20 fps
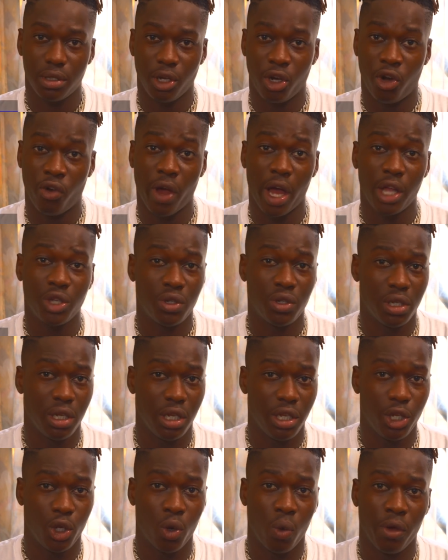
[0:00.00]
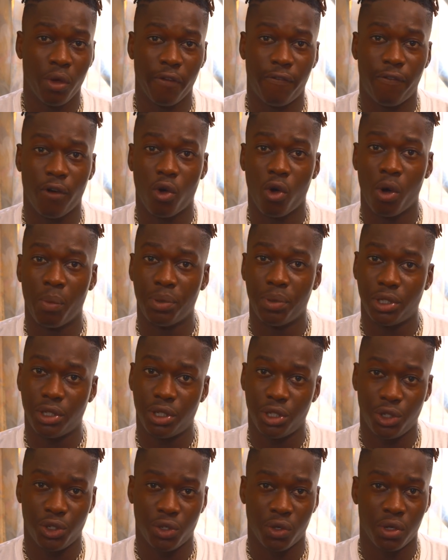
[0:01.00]
gradually going for
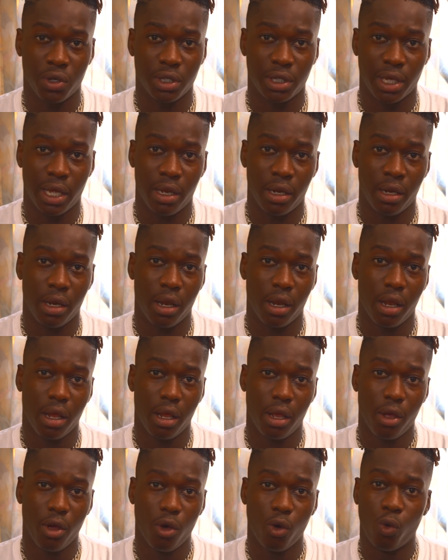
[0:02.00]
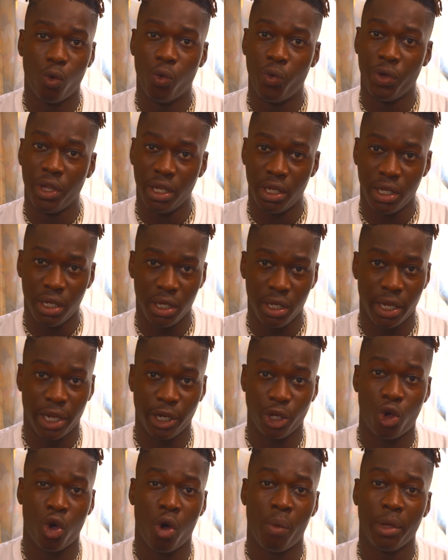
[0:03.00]
competitions and winning
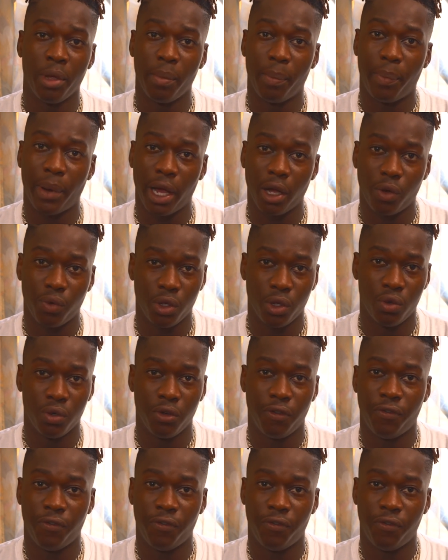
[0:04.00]
and coming back with good